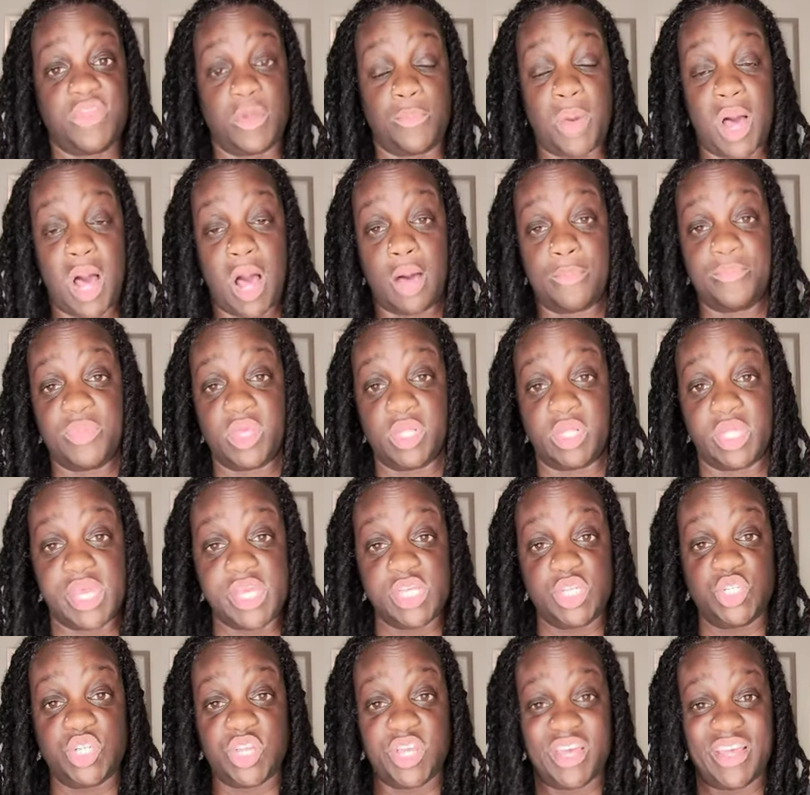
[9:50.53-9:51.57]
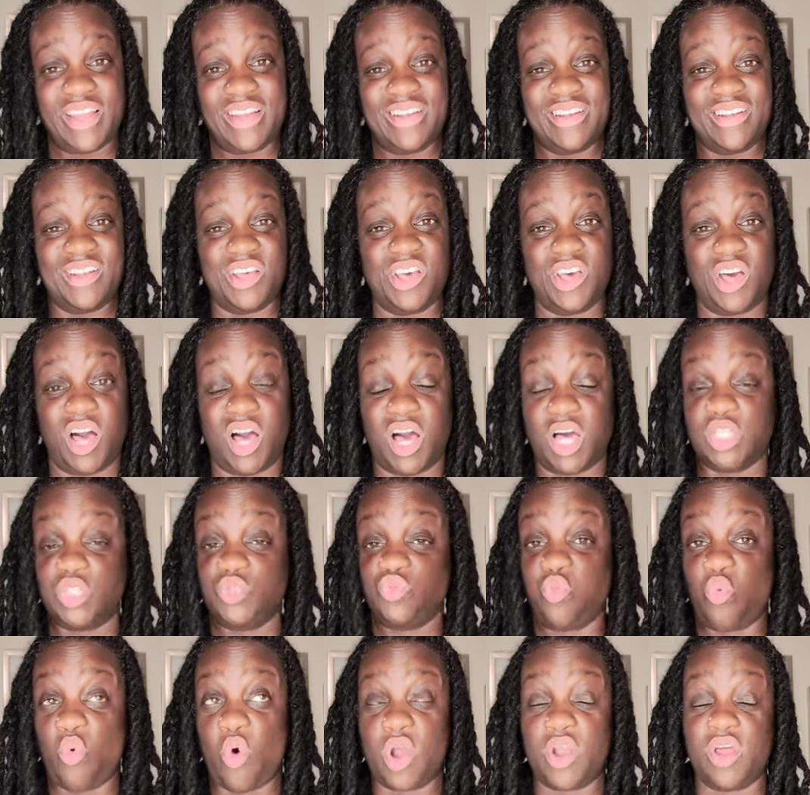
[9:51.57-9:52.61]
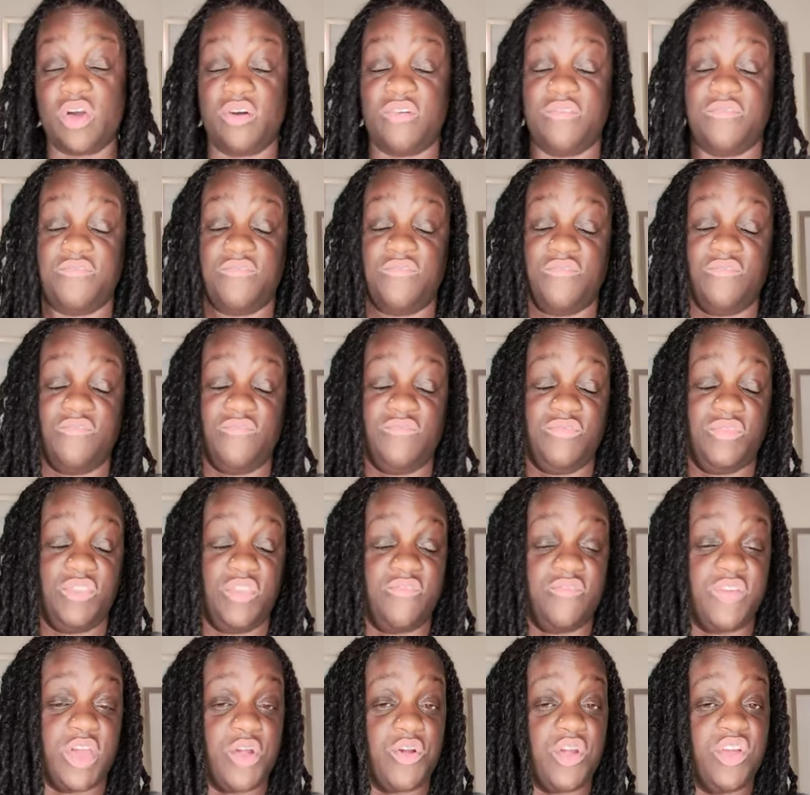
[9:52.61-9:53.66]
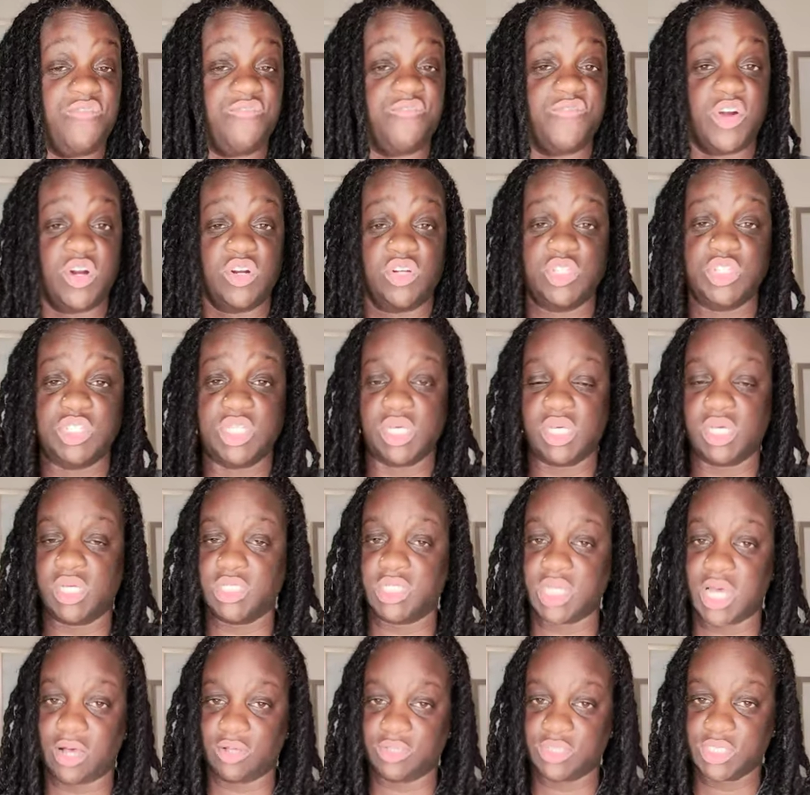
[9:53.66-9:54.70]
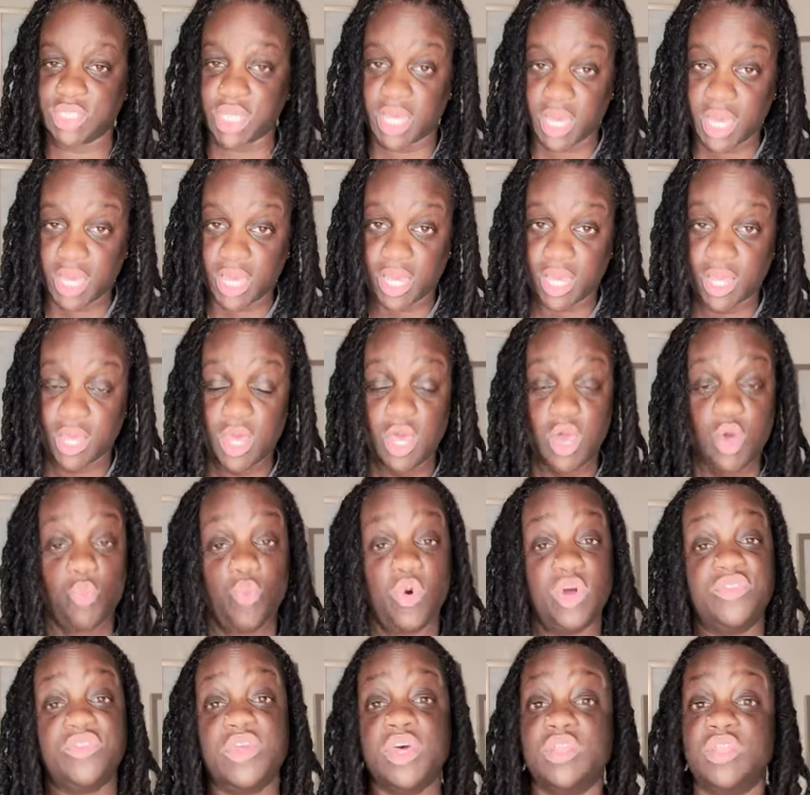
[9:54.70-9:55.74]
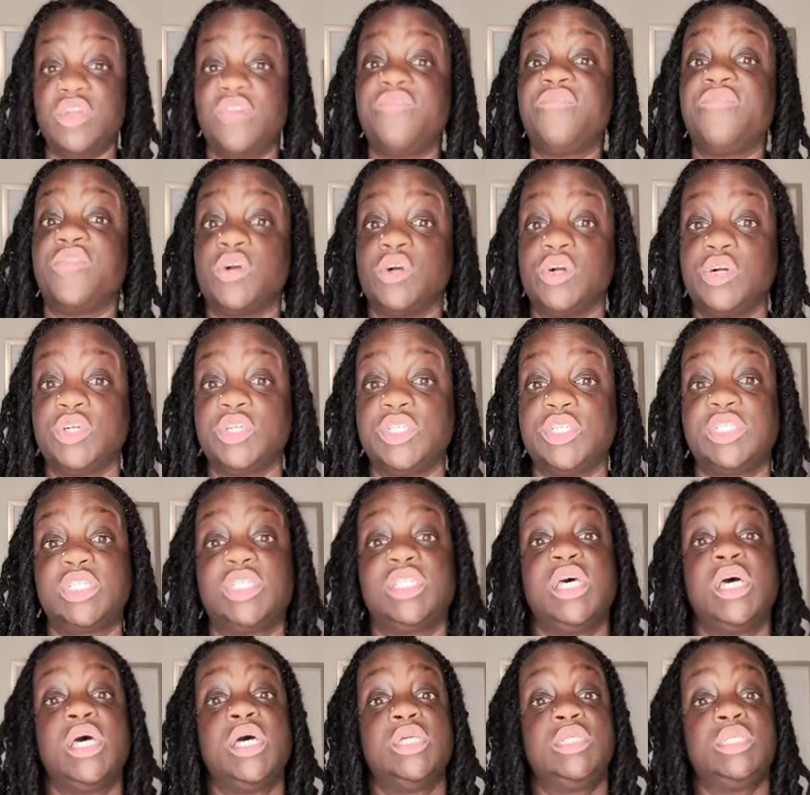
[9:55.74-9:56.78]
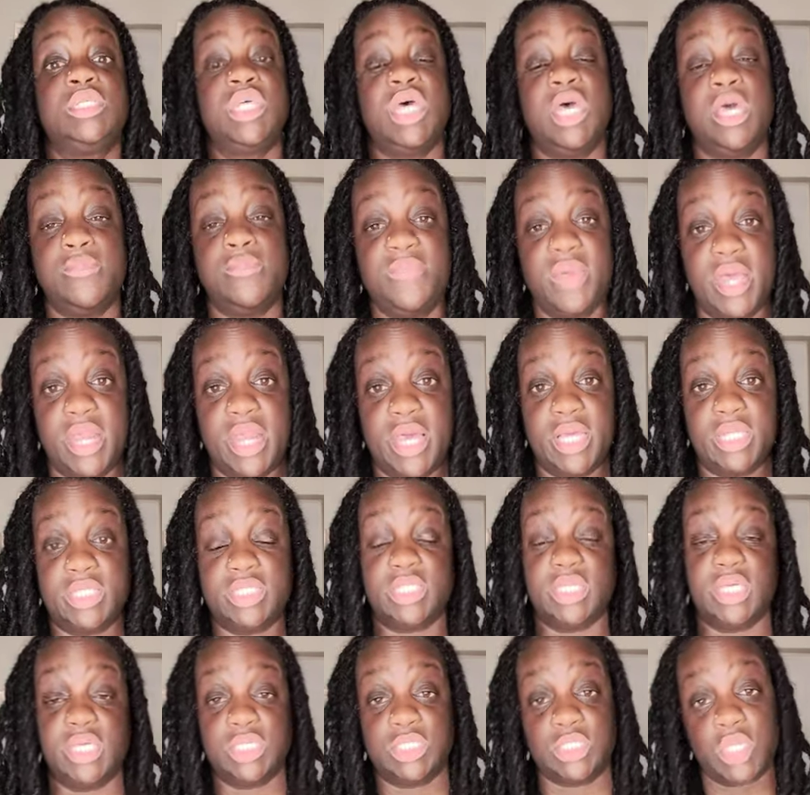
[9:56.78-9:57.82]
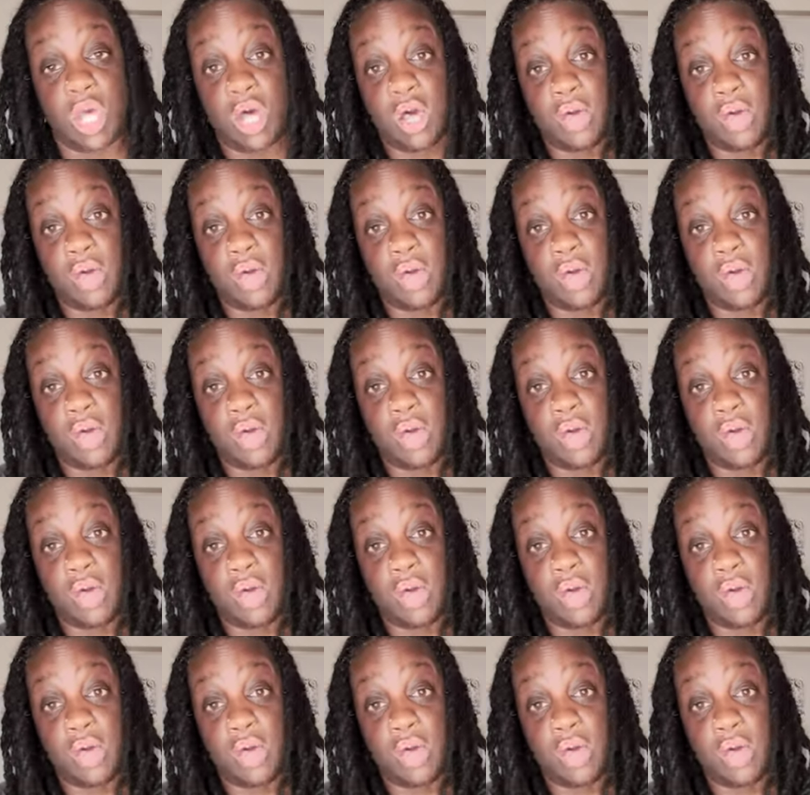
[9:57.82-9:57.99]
Uh, it's one of the very first things I'll say within the first 10 minutes is come into a room,